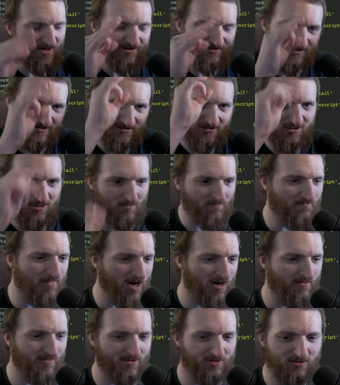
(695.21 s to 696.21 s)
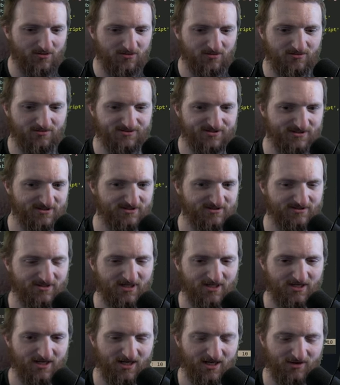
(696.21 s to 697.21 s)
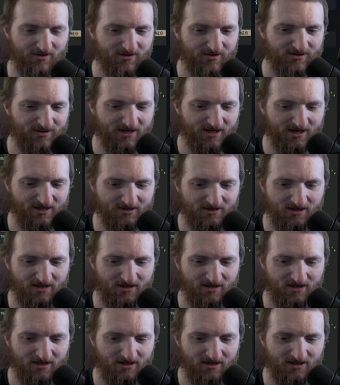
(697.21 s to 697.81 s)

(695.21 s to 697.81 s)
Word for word: the little bubbles and everything.